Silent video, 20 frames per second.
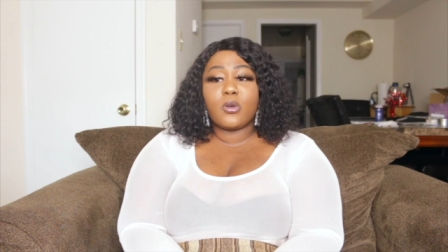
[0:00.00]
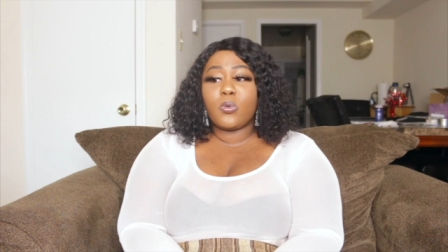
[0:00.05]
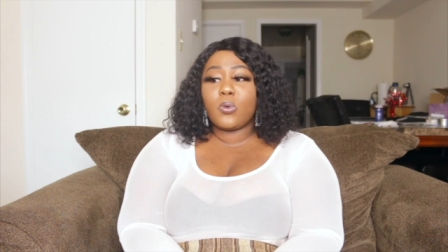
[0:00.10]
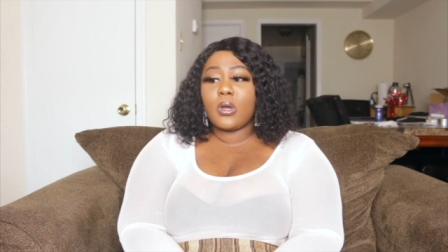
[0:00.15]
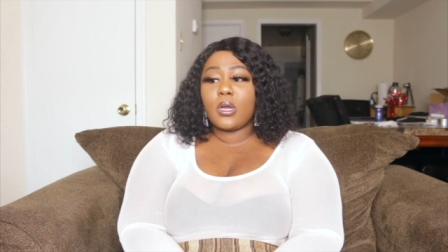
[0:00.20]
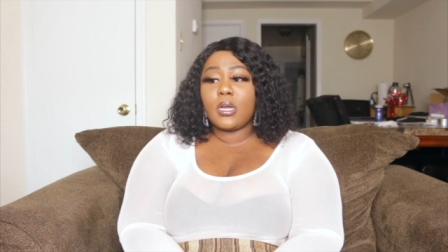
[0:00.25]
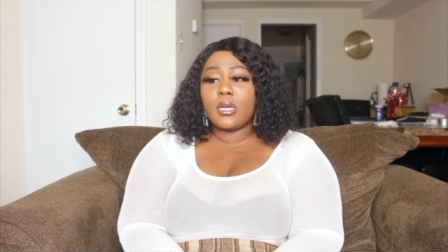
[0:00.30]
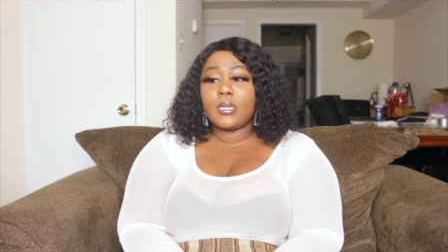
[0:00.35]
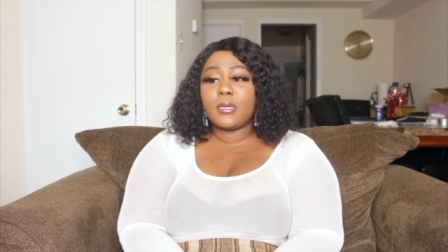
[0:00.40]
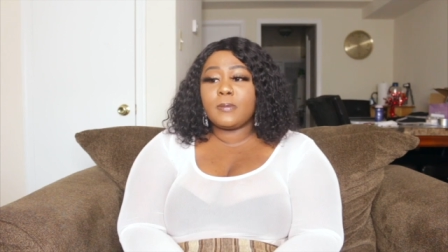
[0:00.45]

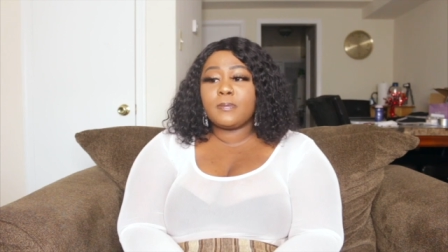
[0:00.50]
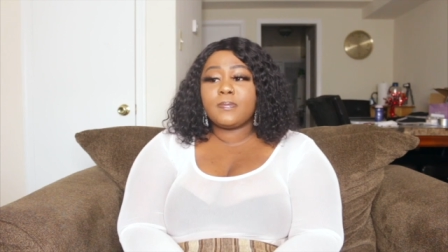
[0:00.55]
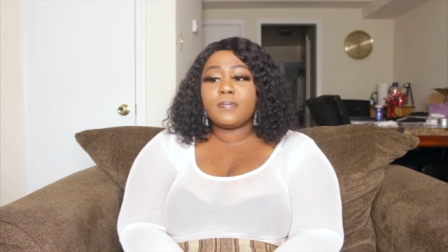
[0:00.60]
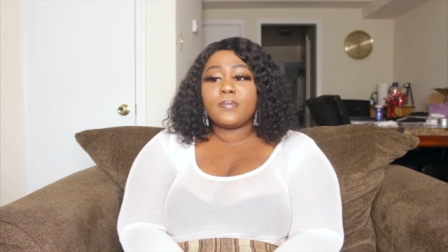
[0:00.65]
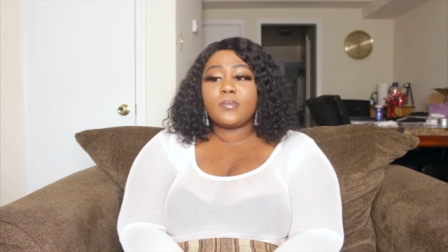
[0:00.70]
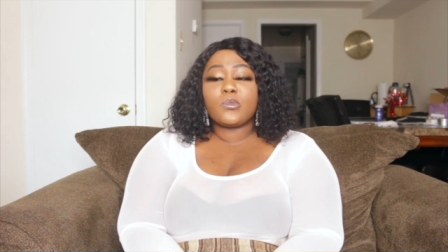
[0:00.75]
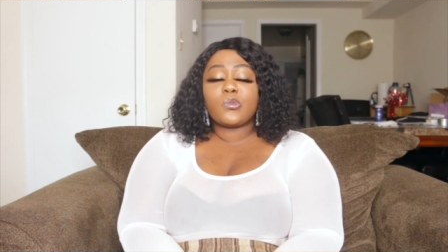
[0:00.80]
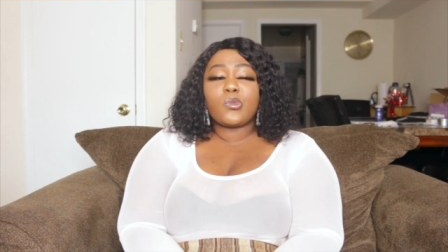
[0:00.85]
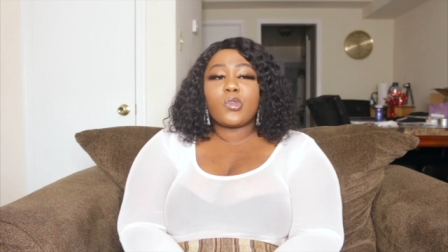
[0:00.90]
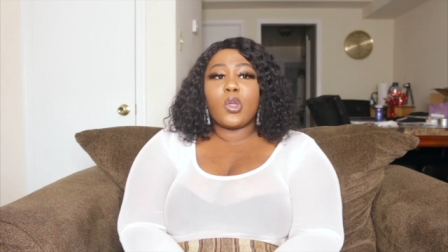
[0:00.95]
one,
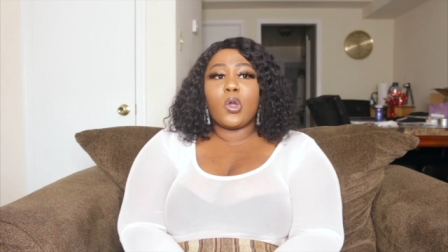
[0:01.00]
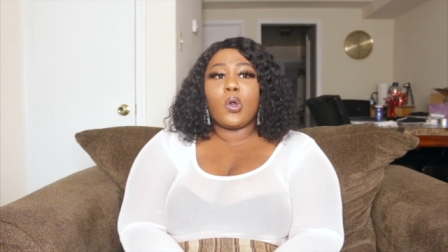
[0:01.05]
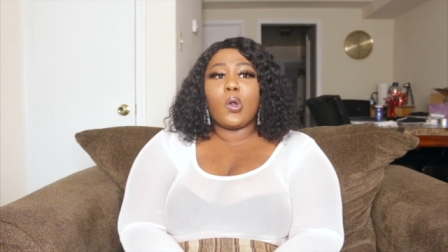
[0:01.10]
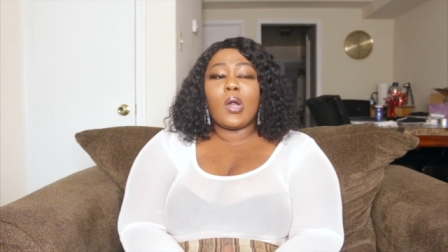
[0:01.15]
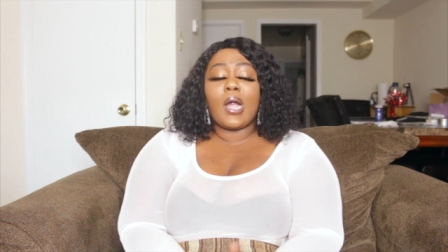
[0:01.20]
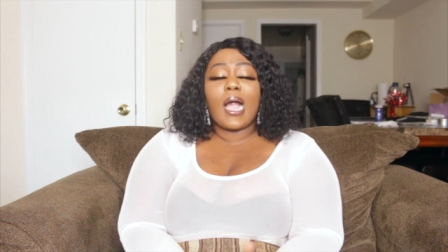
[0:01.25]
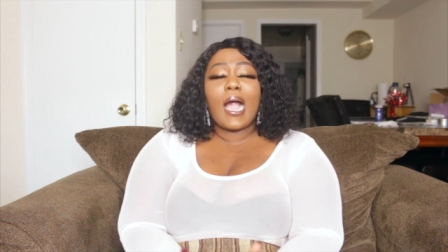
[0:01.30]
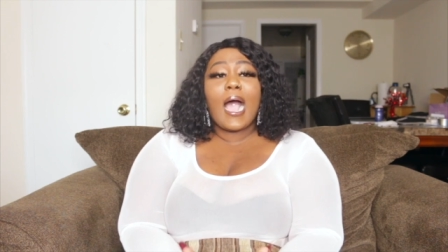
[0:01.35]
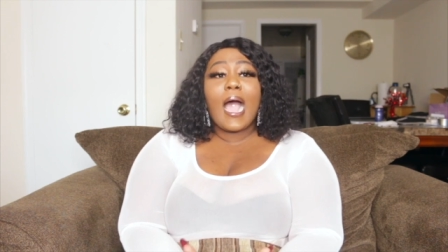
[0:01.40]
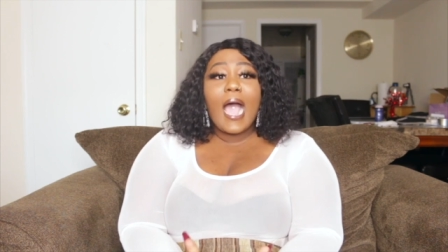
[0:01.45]

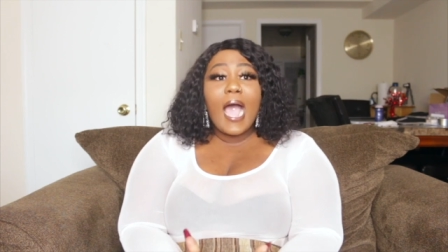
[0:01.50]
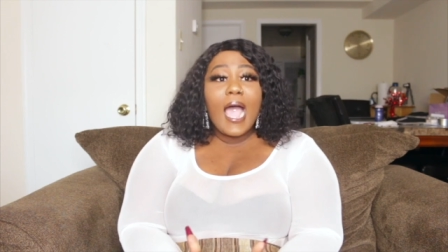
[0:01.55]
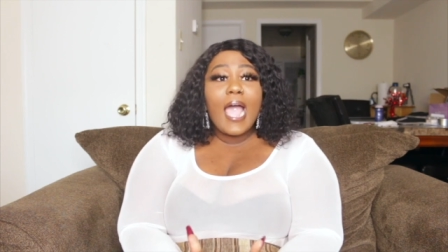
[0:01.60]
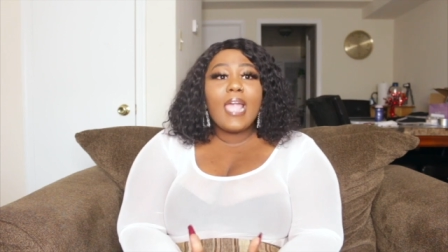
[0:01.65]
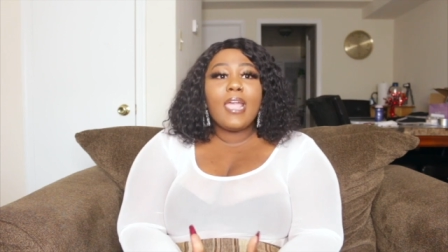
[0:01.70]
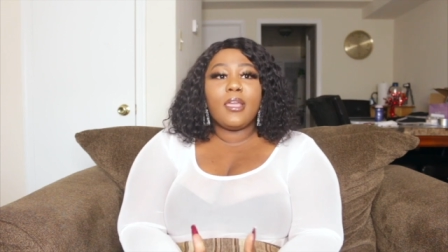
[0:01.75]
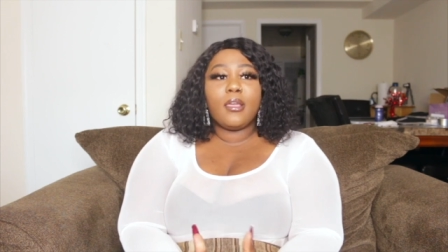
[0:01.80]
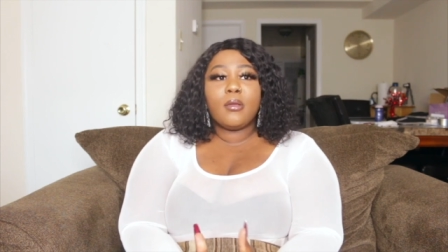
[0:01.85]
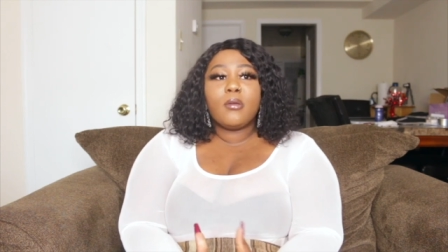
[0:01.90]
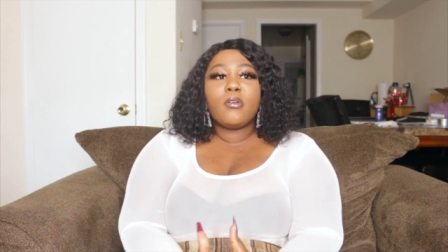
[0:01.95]
or
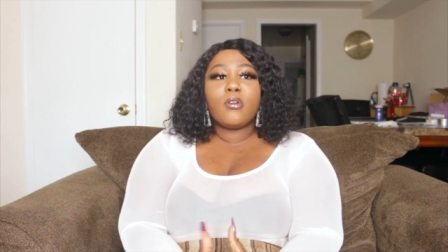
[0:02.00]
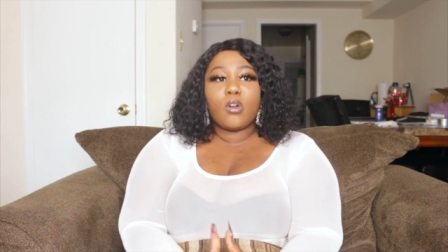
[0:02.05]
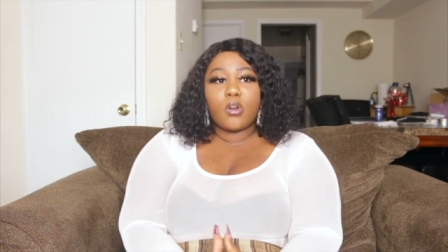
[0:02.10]
I,